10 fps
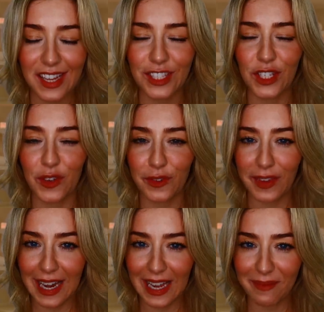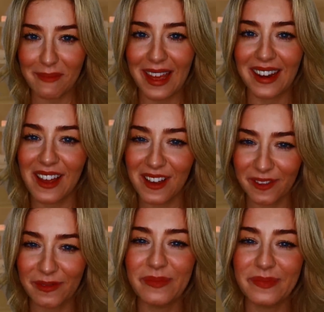So you're feeling better?
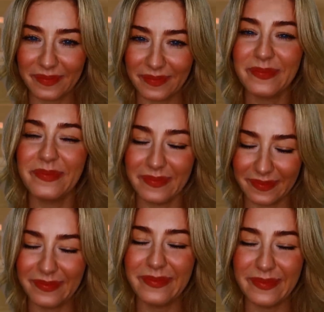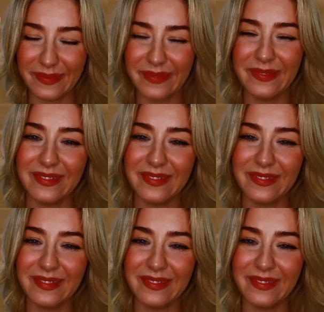Mm-hmm.